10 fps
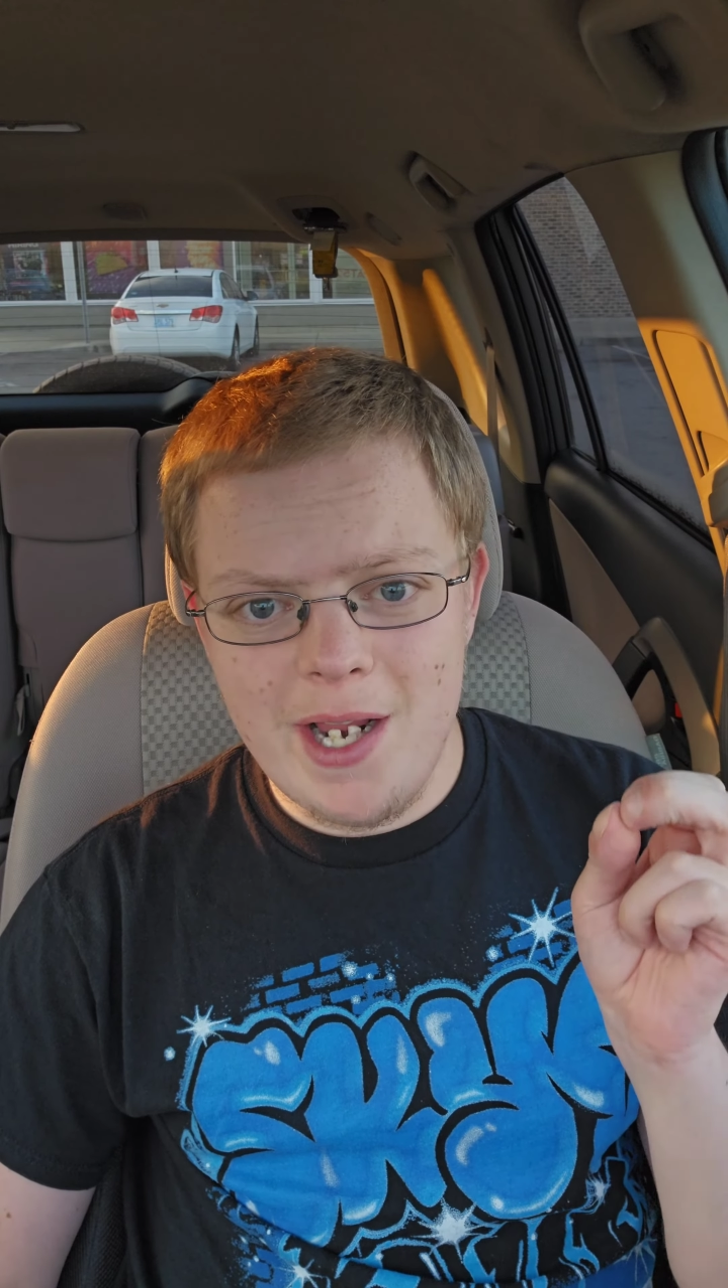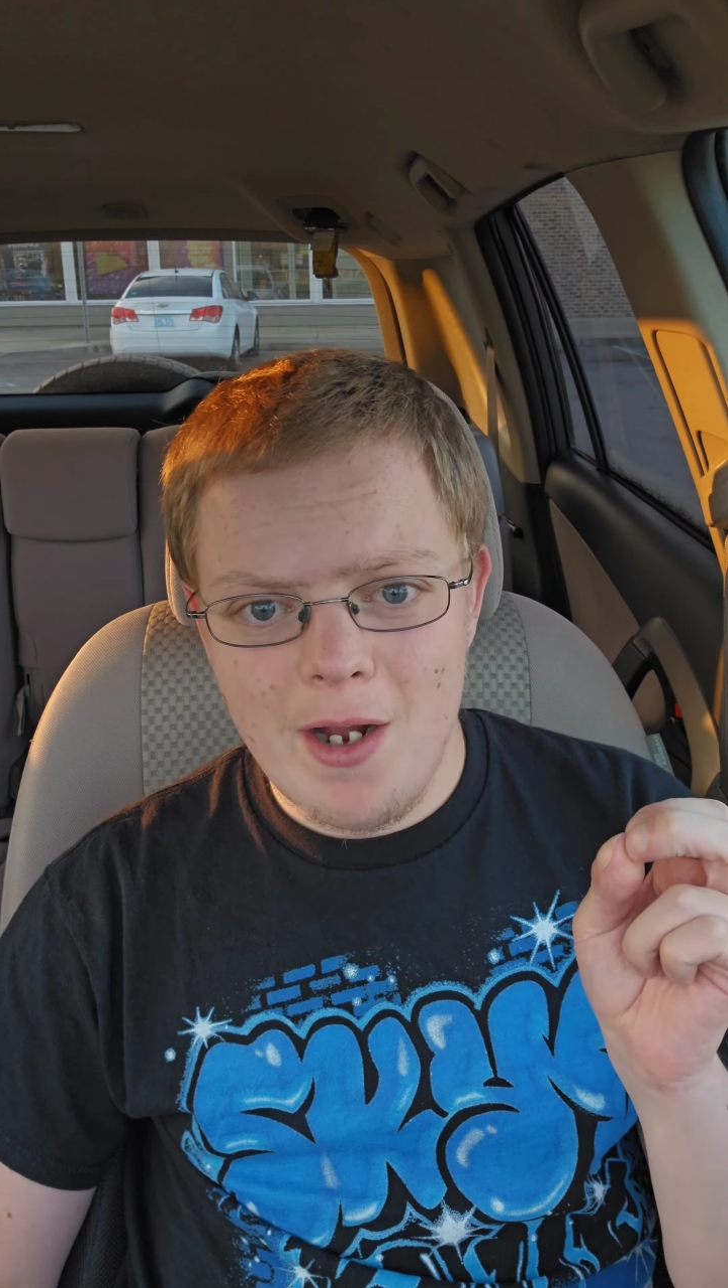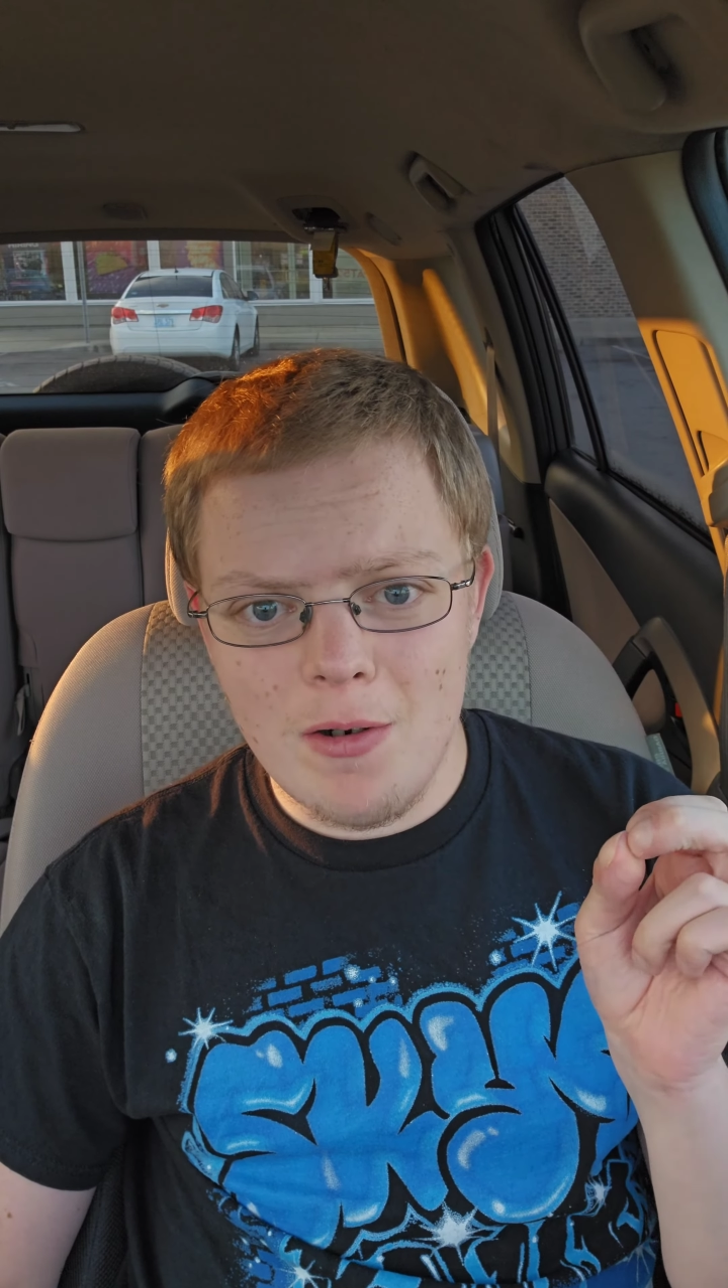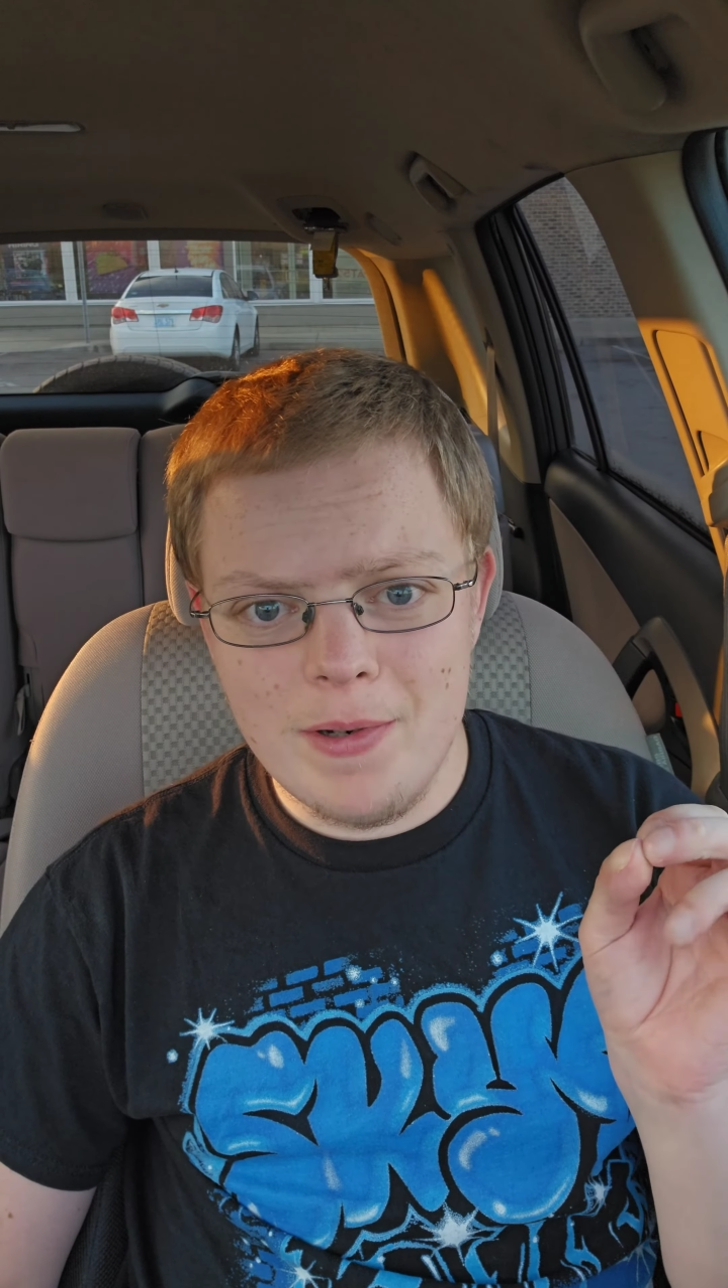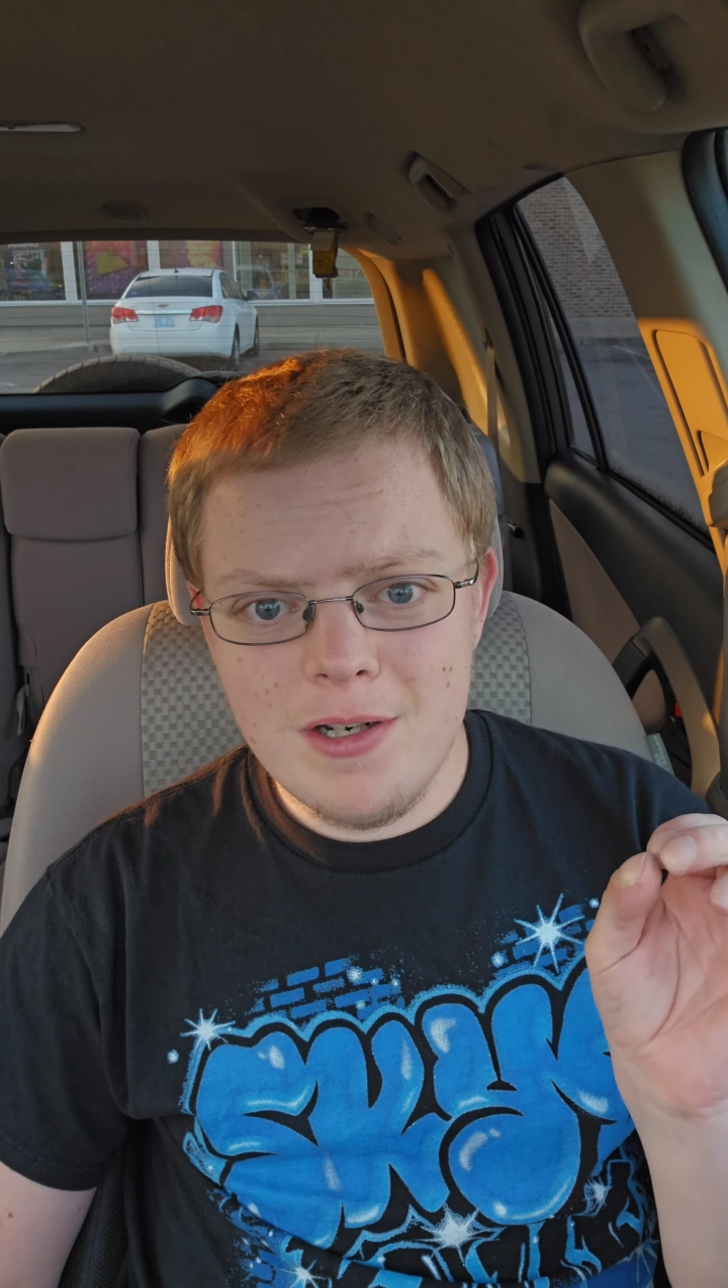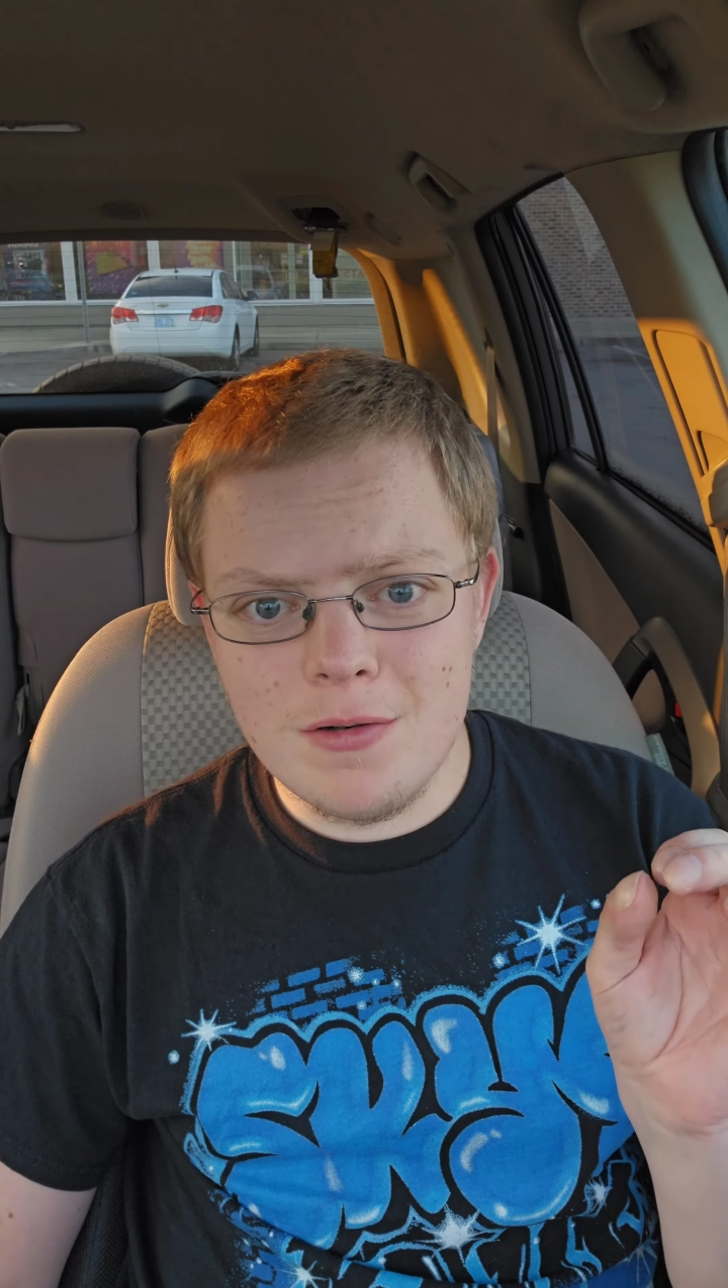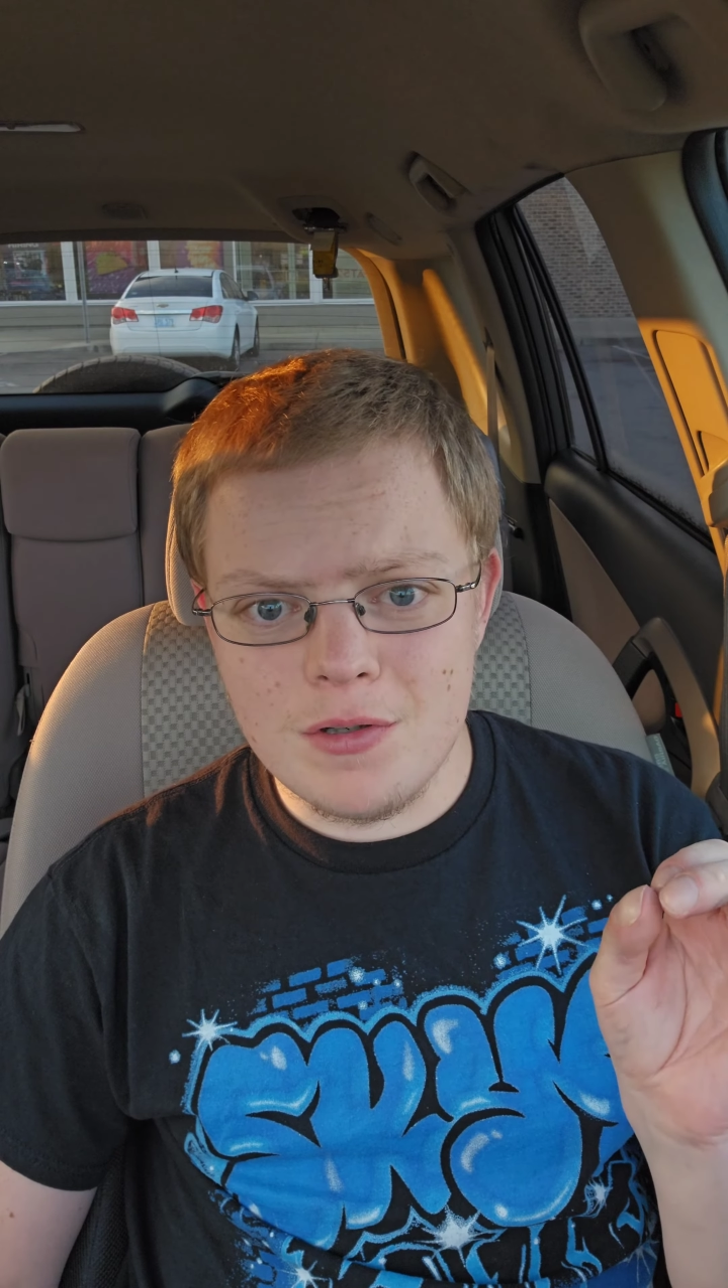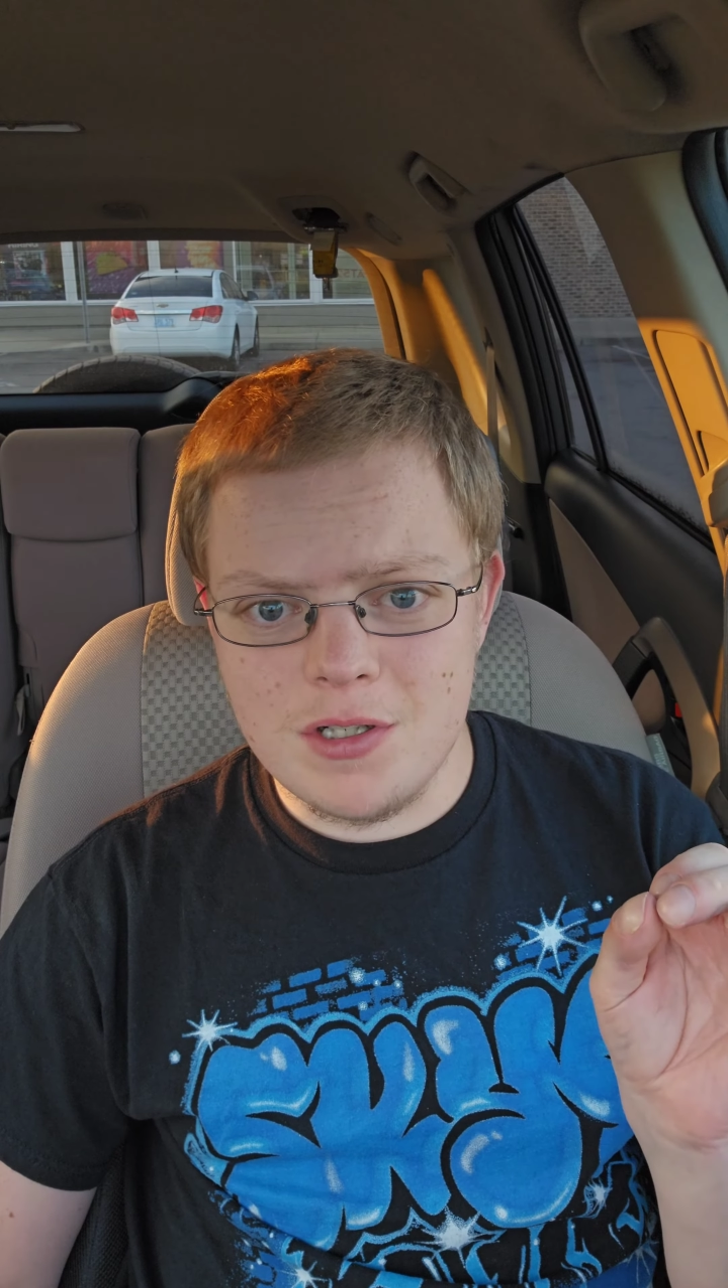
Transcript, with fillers: jalapeno